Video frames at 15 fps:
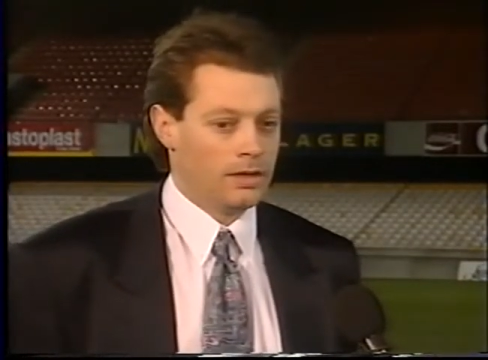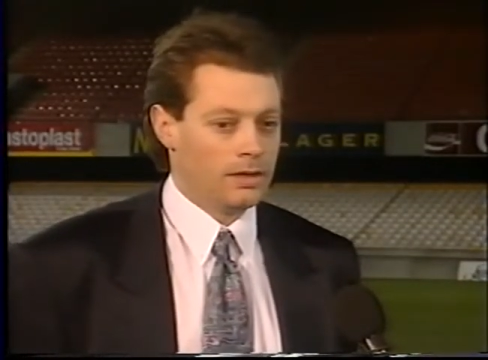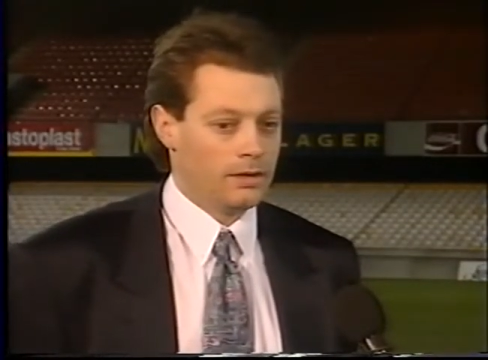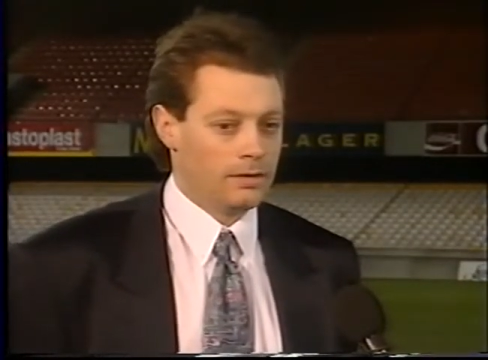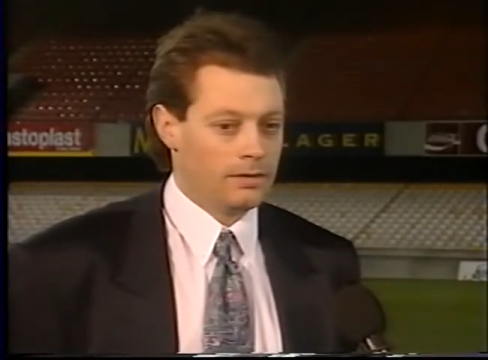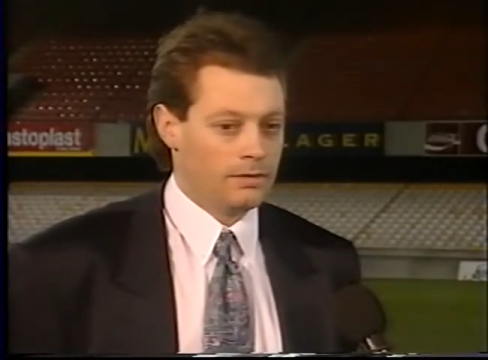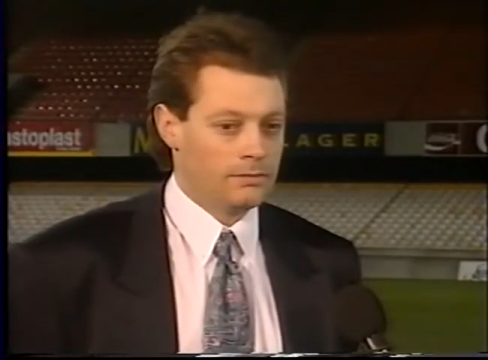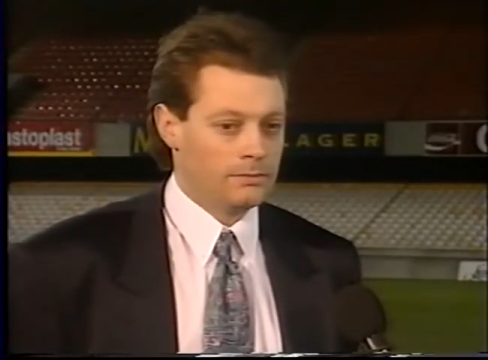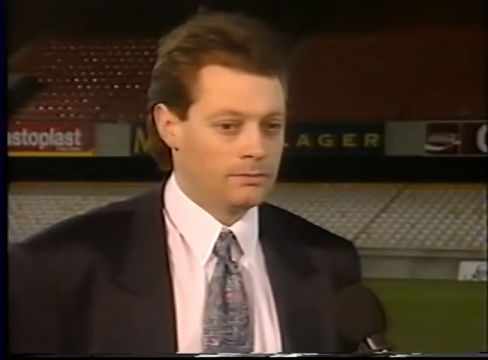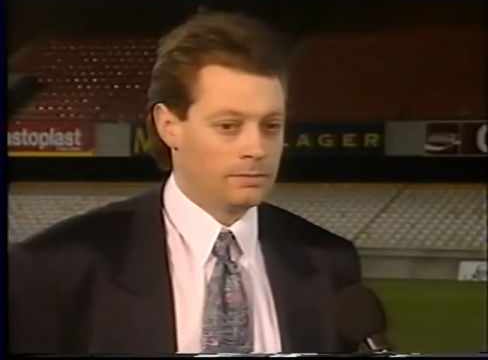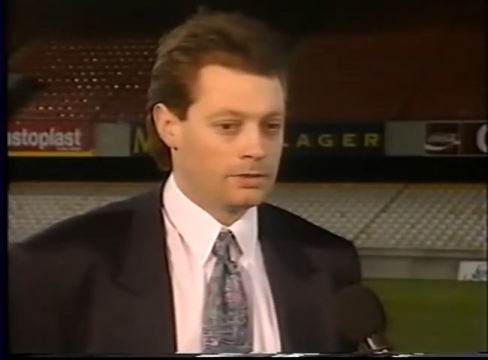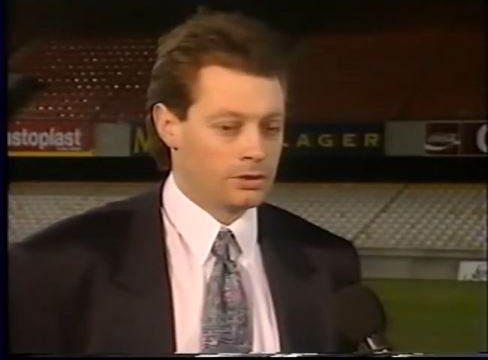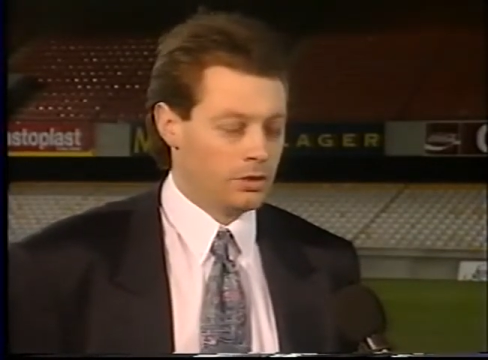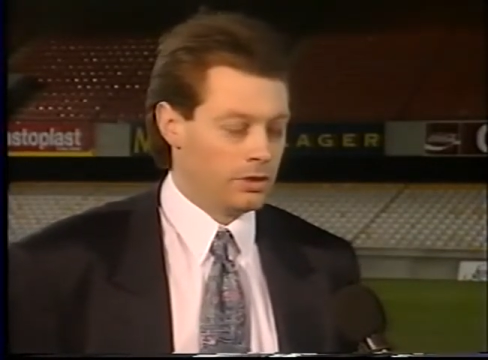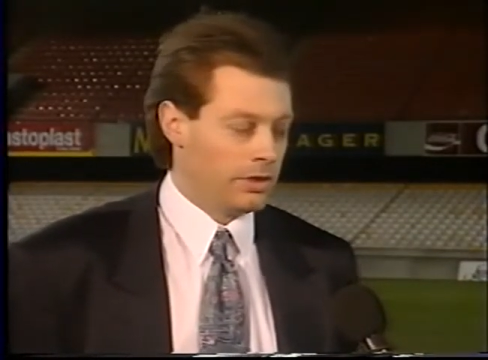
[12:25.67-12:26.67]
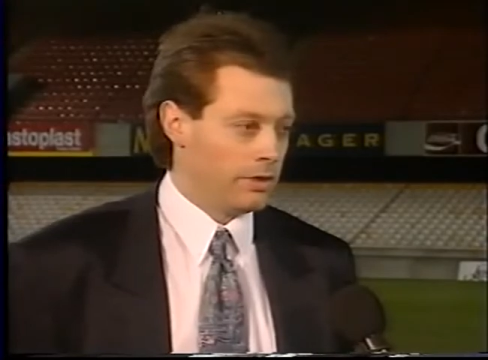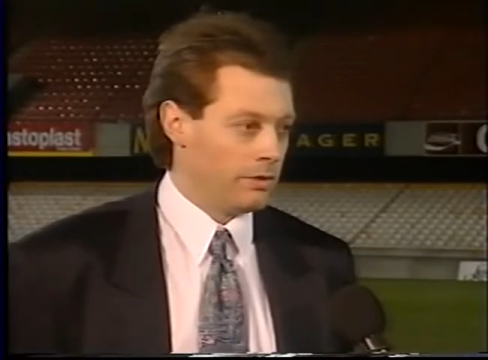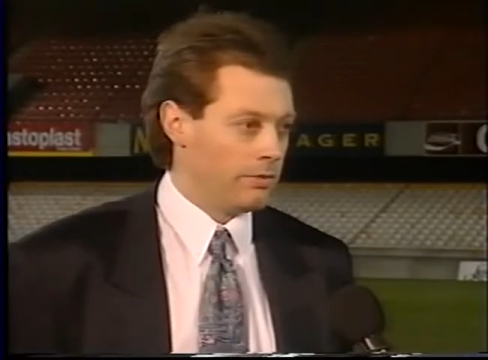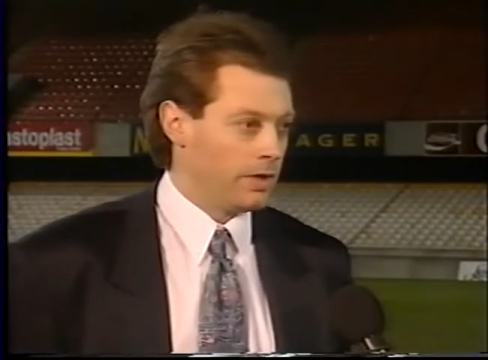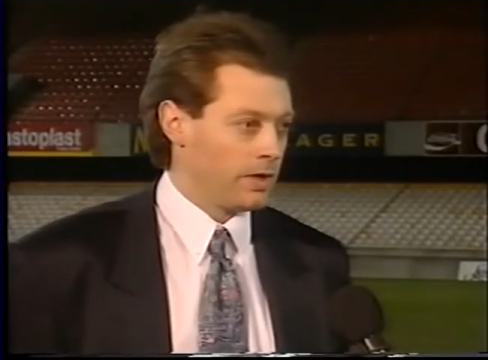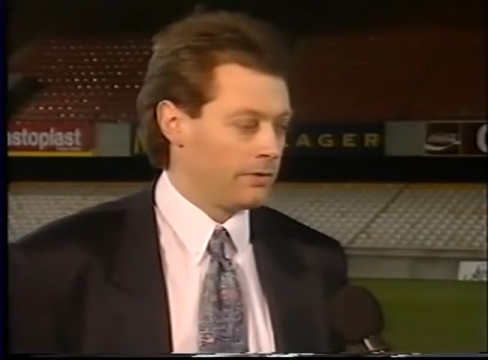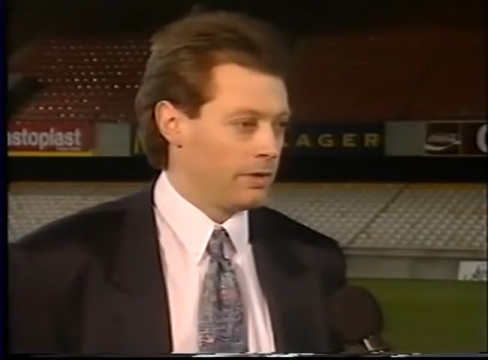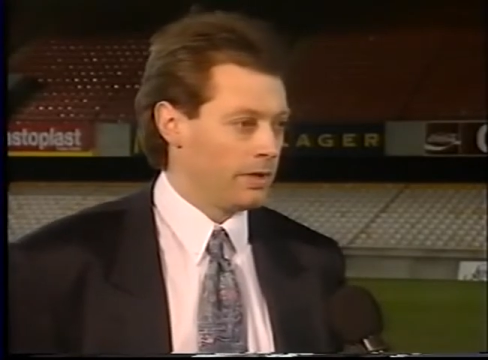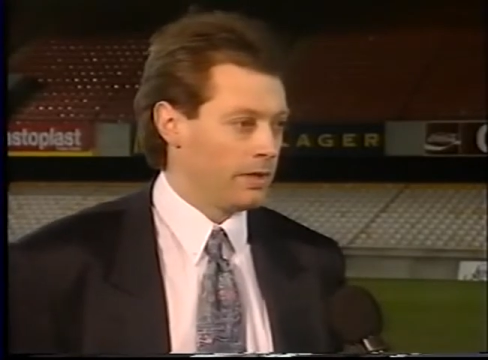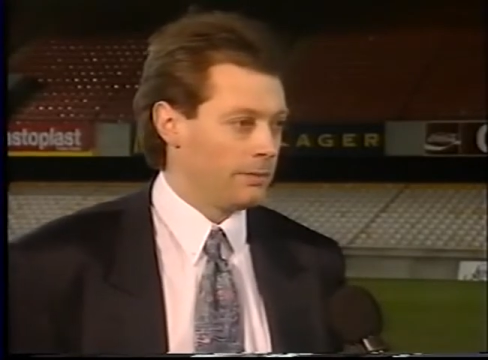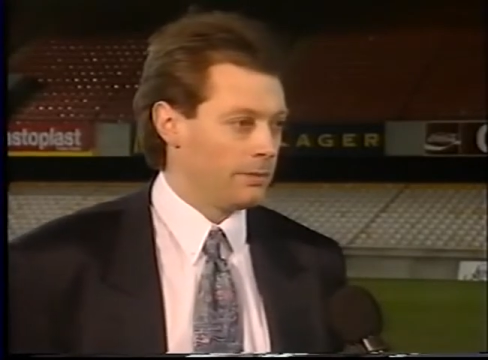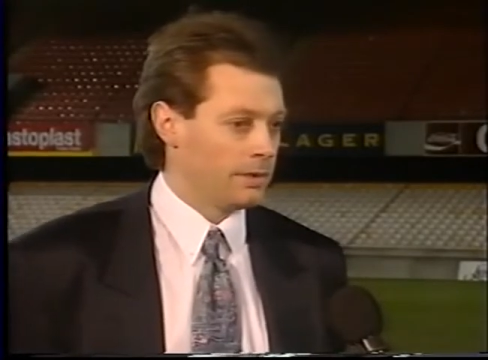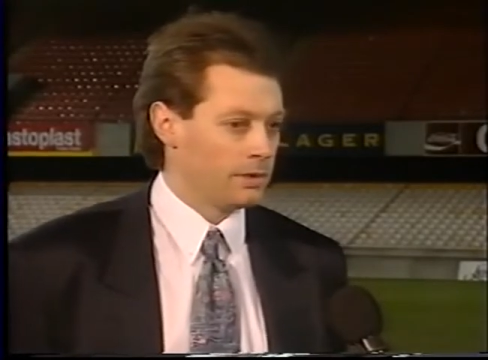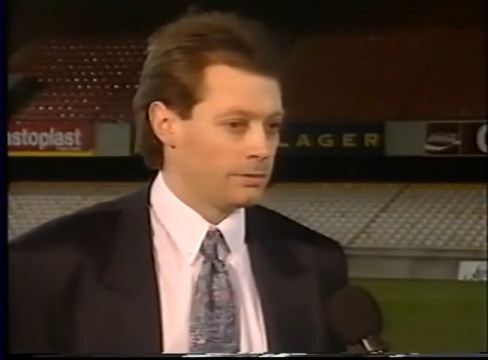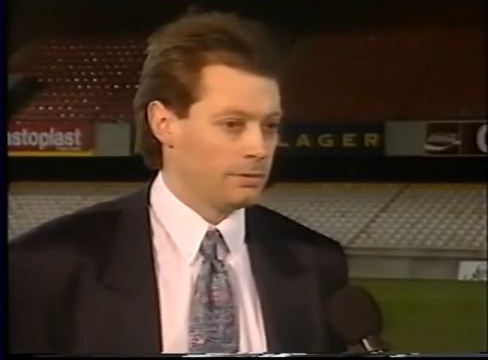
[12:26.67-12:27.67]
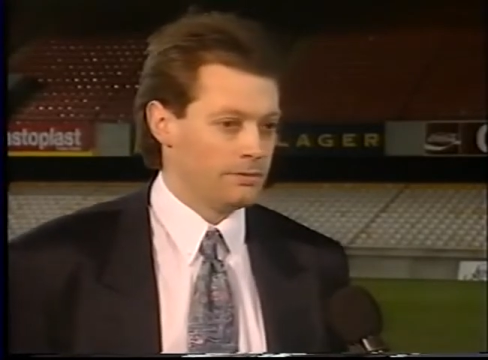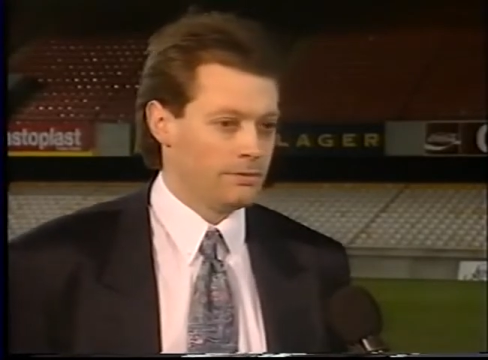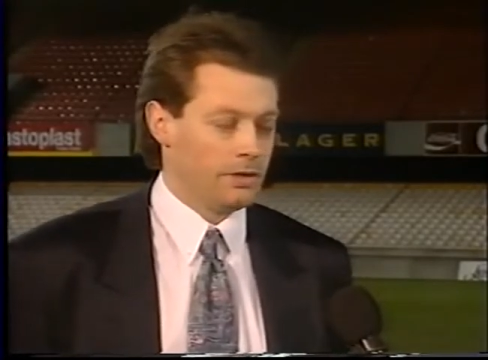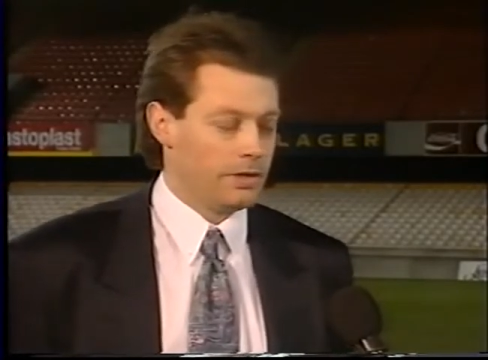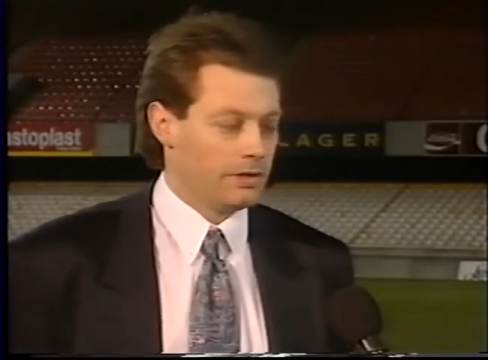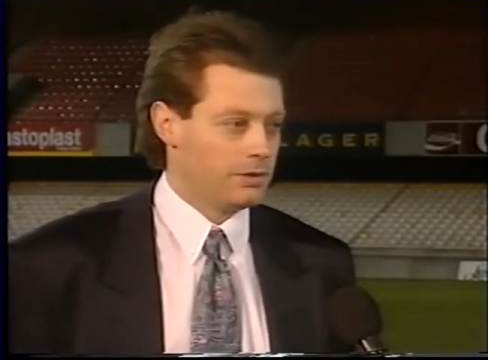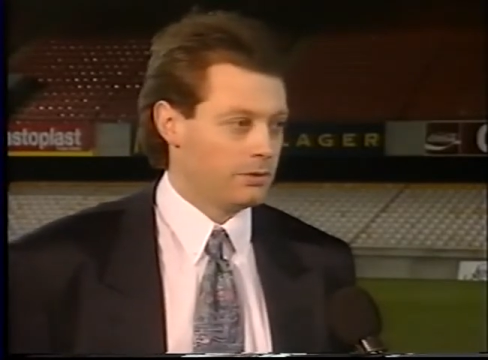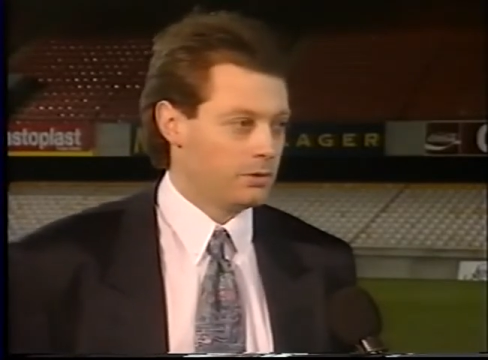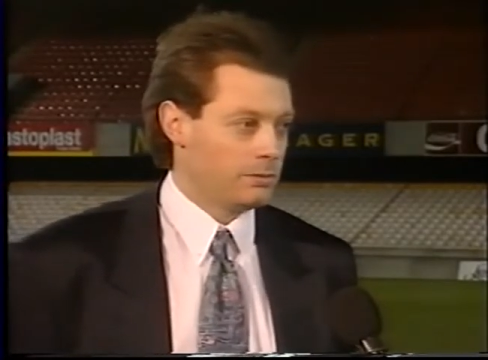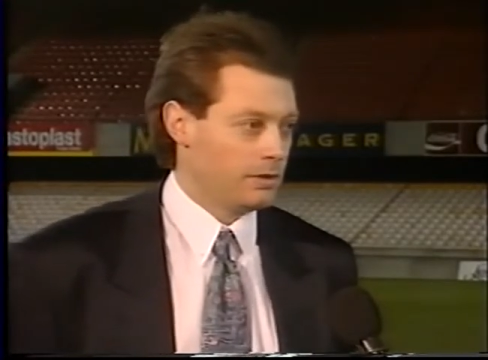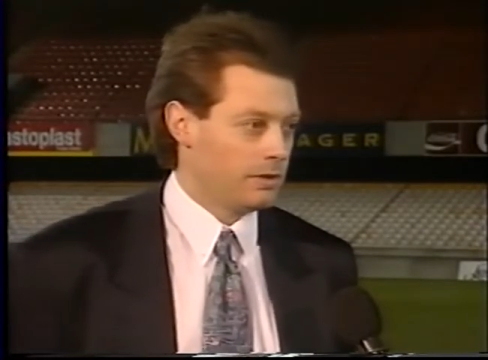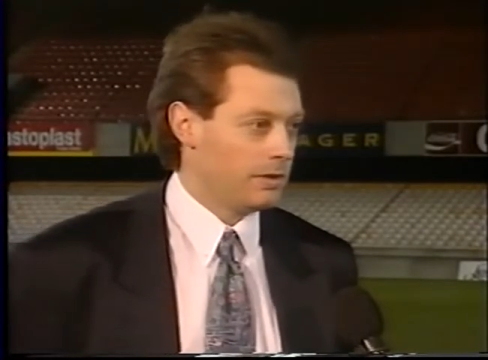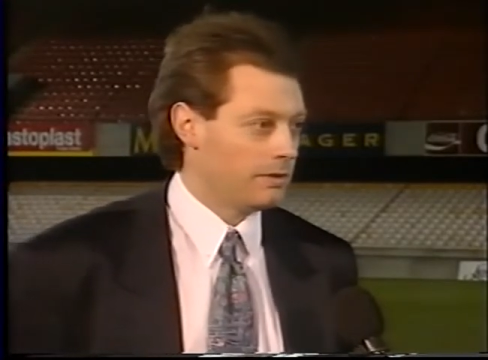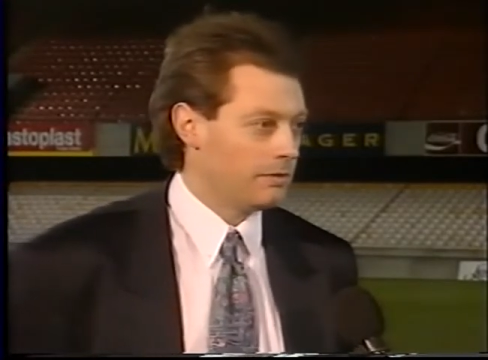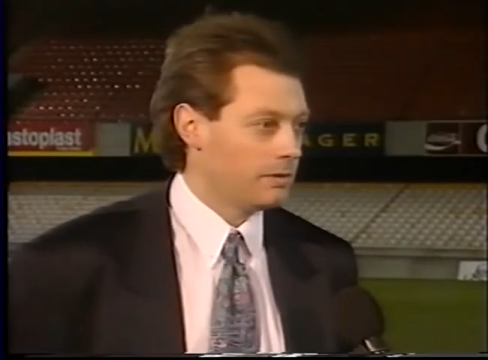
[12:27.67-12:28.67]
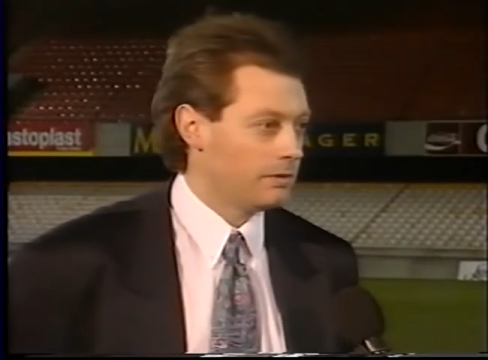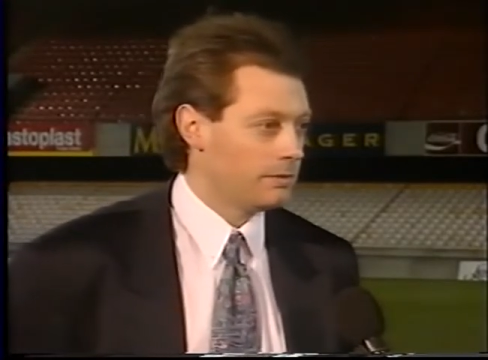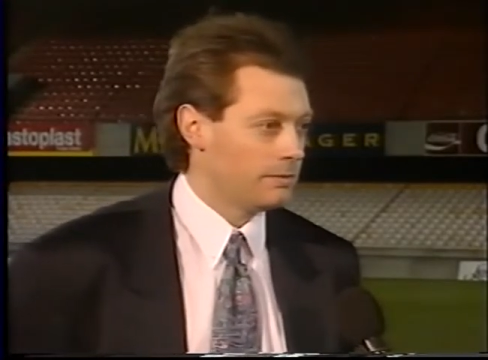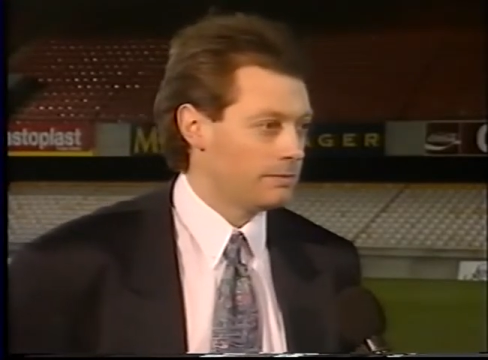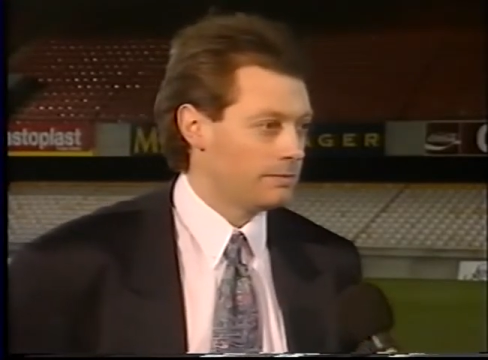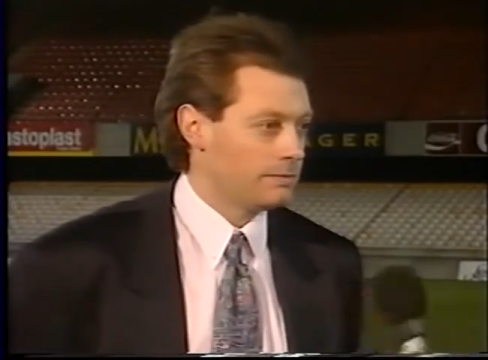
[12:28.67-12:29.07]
uh, certainly nerve-wracking for 90 minutes, but very enjoyable at the end of it.